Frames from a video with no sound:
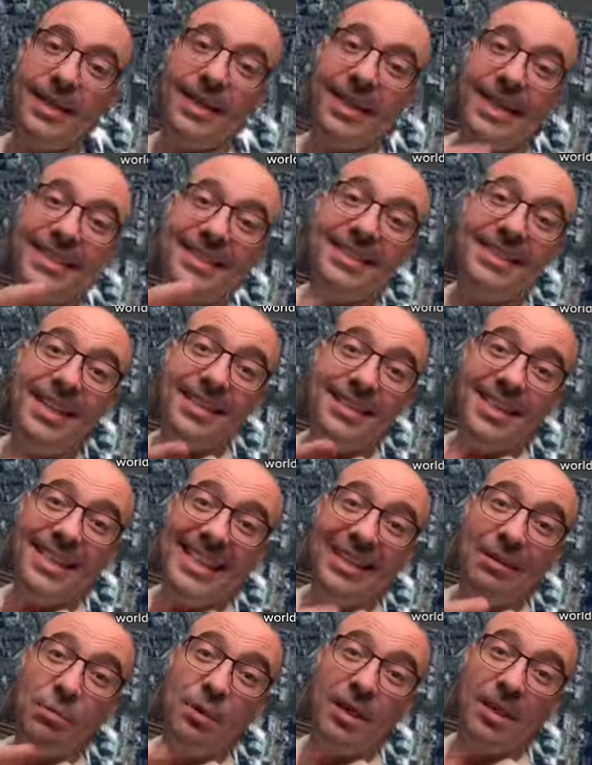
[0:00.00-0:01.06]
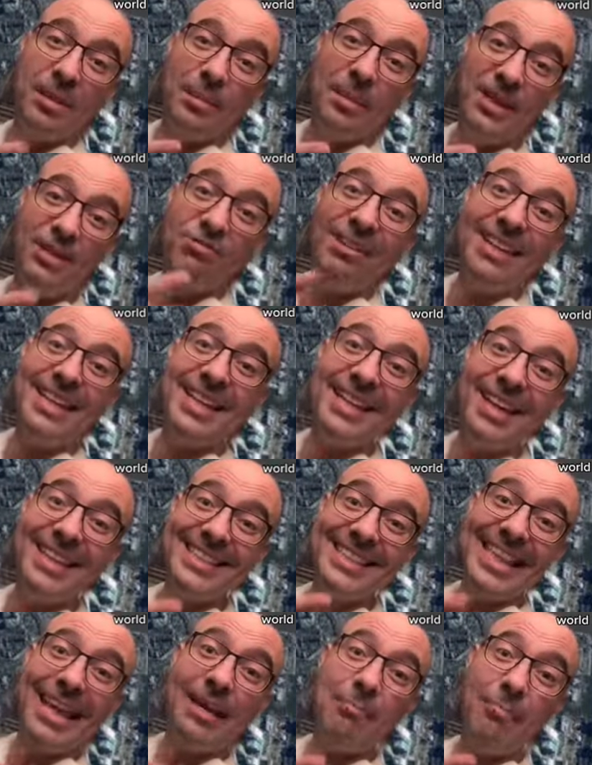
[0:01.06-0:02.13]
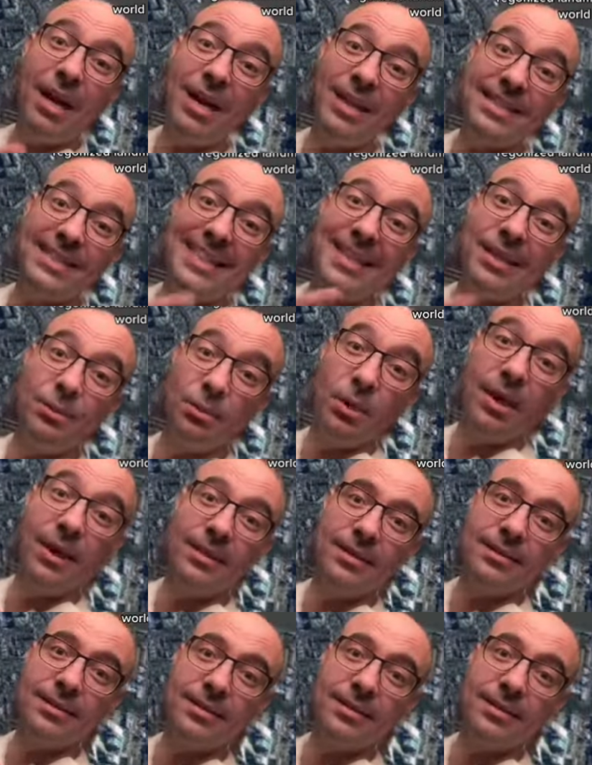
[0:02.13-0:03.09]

It's certainly one of the most recognised landmarks in the world.